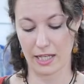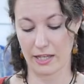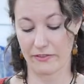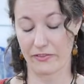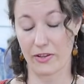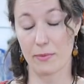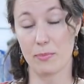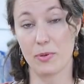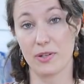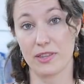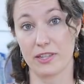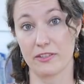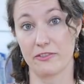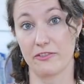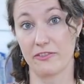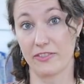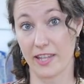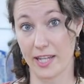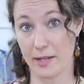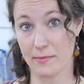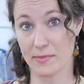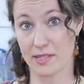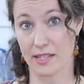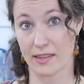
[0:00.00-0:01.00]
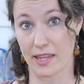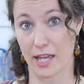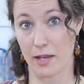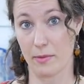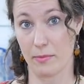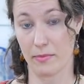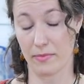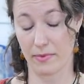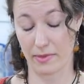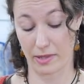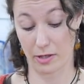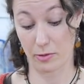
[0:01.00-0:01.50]
If I put the flame to
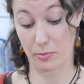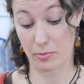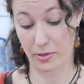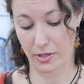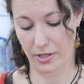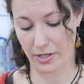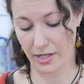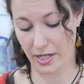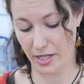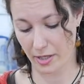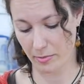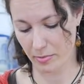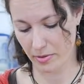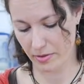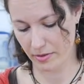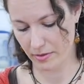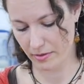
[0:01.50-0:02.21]
them, they'll burn up.